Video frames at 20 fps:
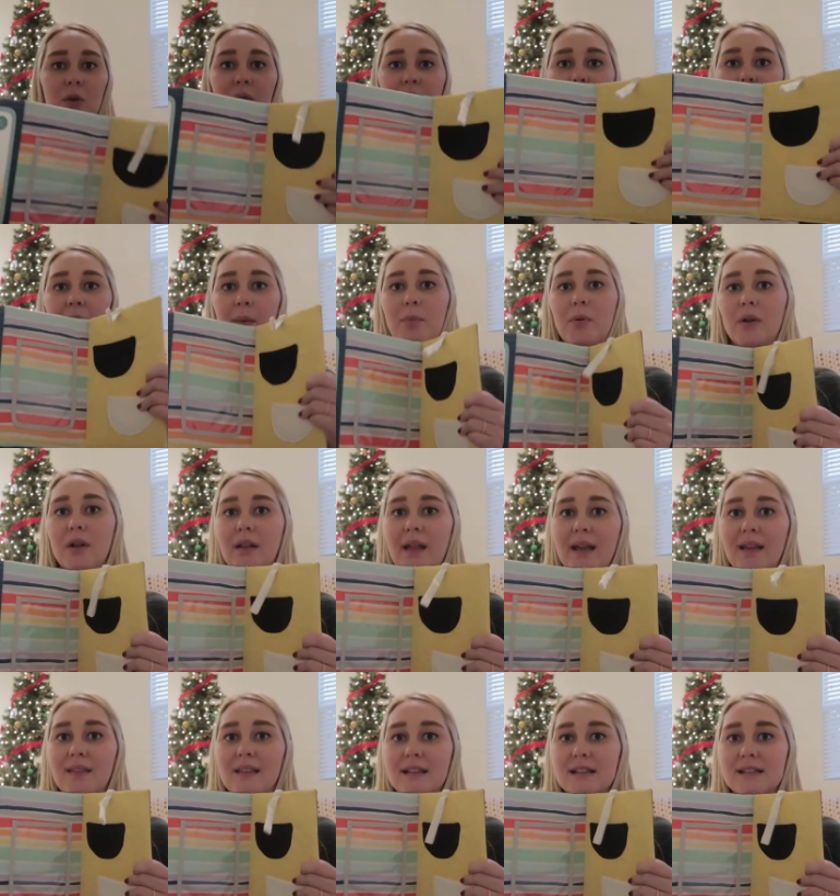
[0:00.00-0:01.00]
You can like put it
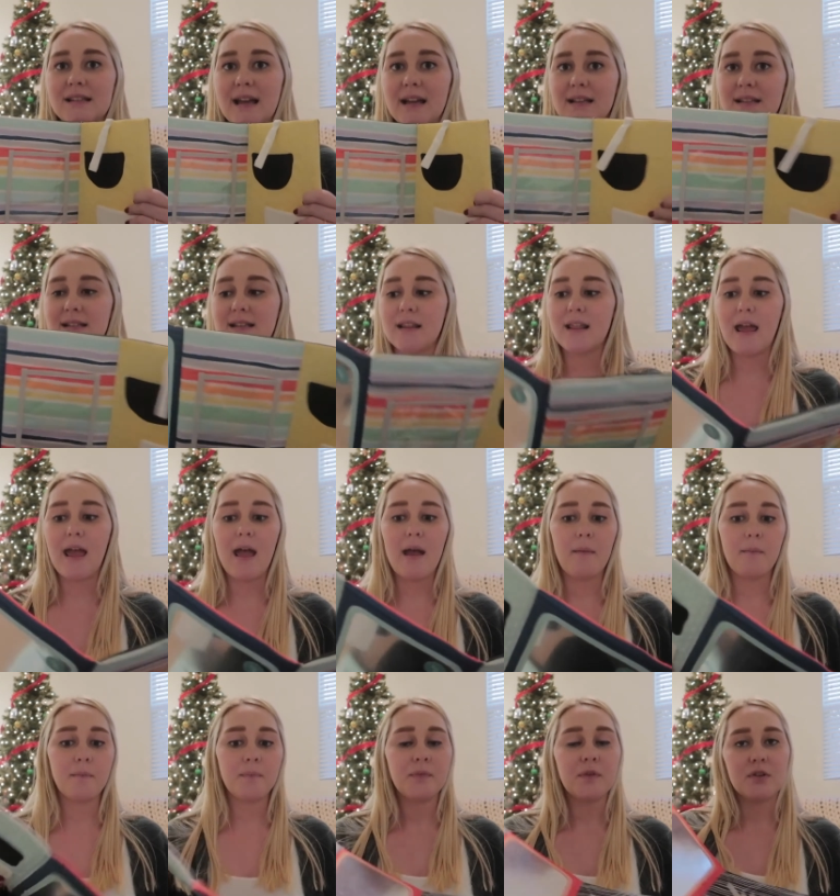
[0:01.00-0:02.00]
like this next to
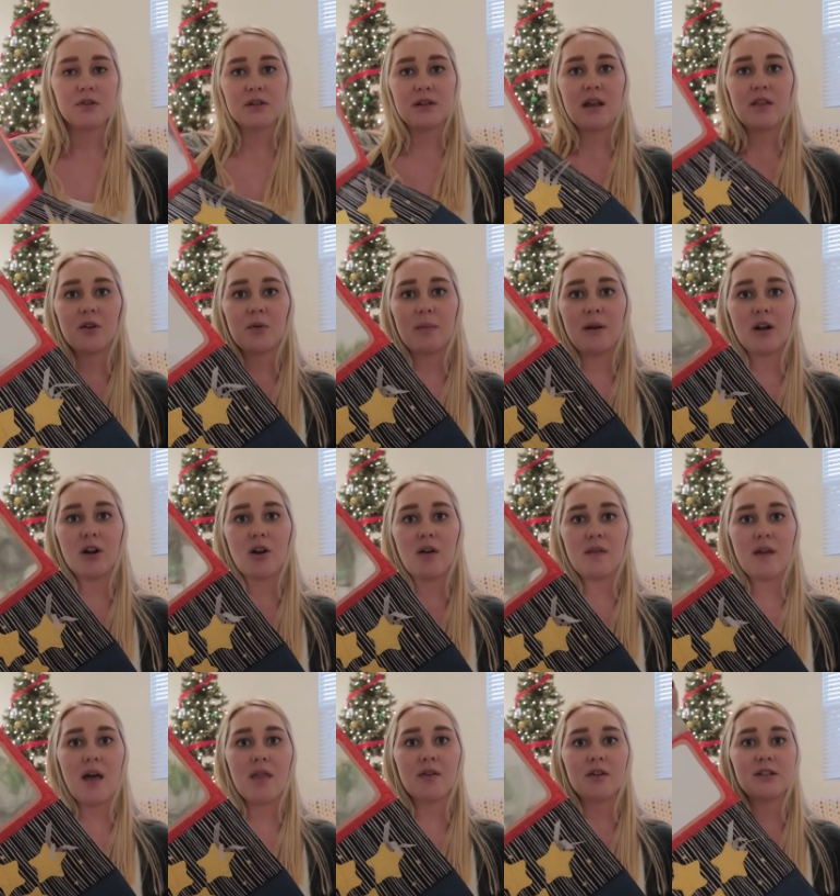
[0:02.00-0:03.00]
them. There's another mirror on
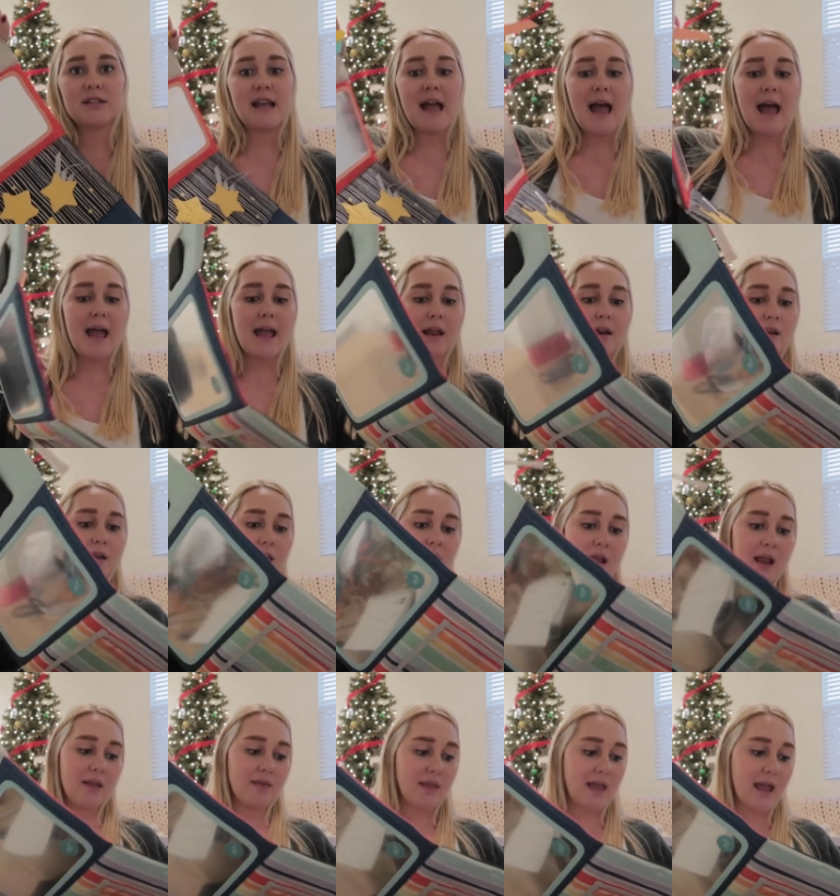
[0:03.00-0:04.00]
the other side,
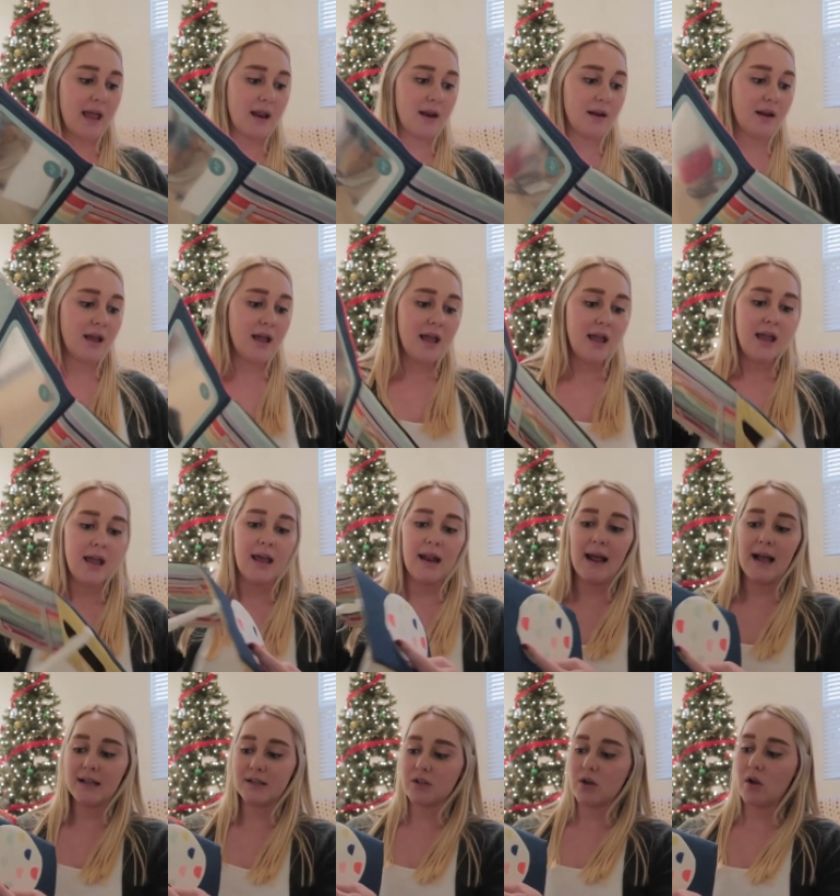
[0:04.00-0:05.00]
and then it
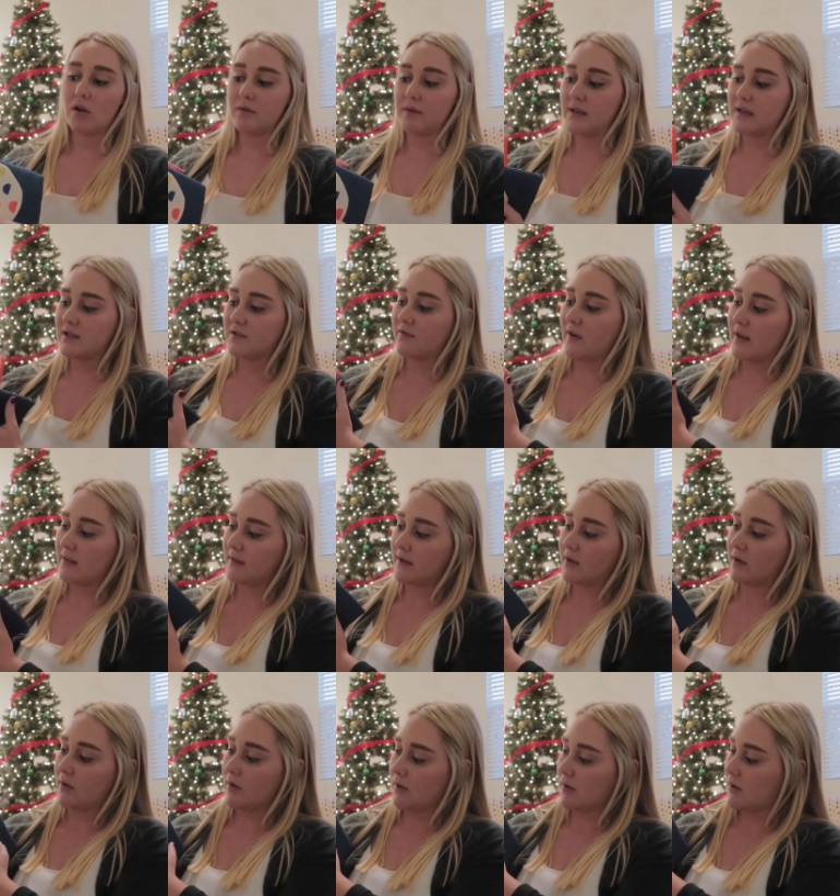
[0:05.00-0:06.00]
has all these fun
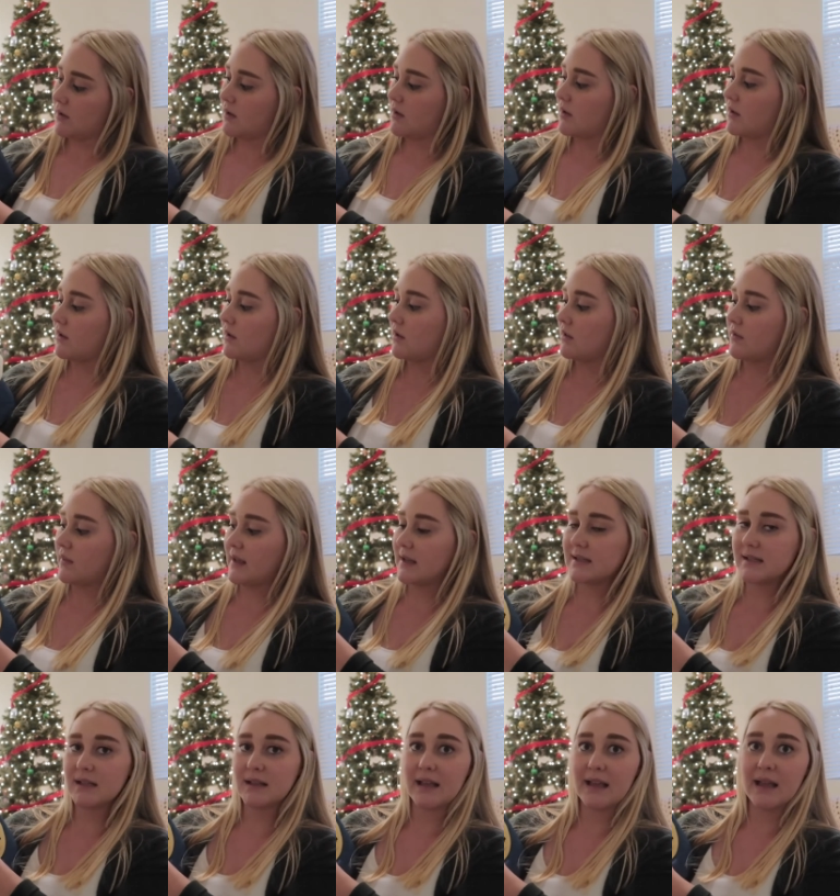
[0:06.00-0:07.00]
little
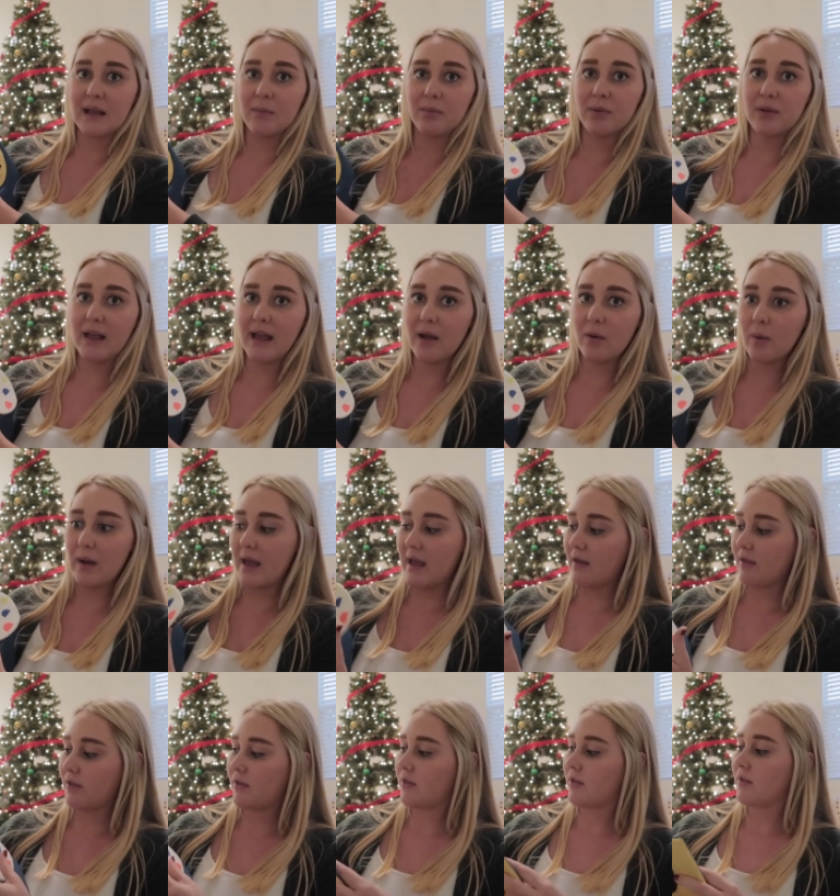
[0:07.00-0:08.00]
things that they can play
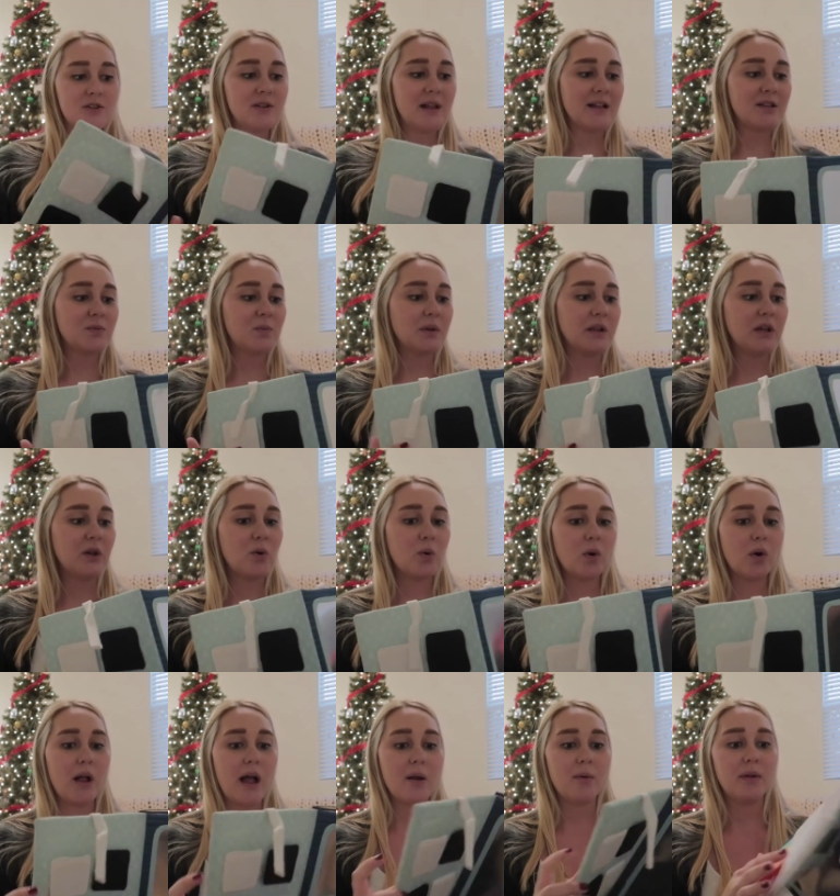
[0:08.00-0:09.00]
with. So that's really
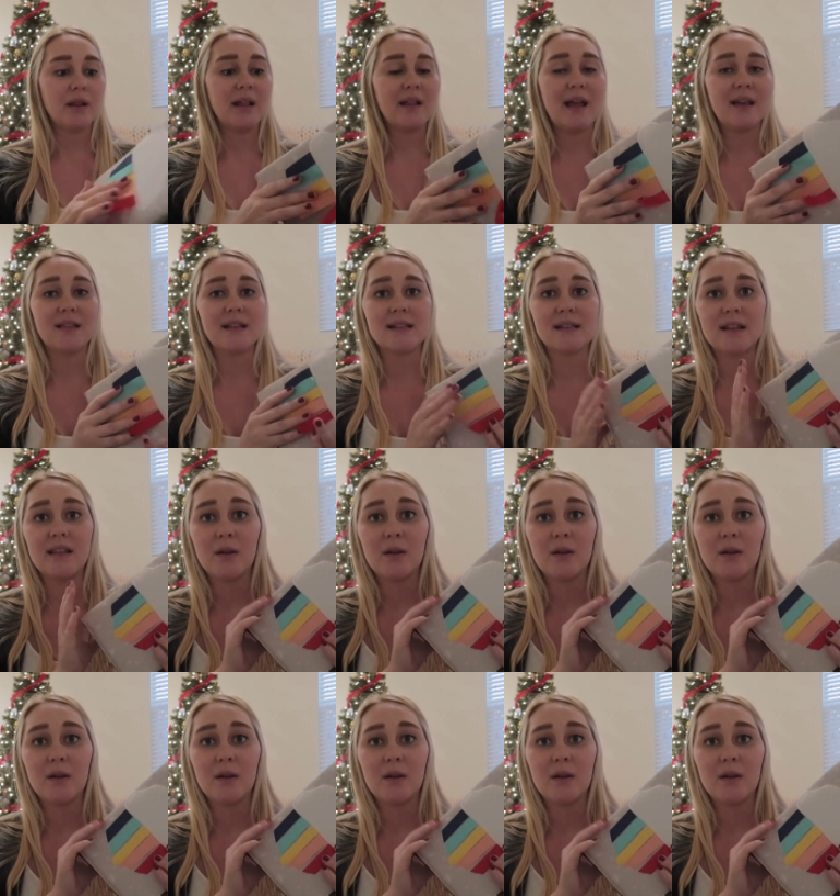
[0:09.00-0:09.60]
cool. I really like this.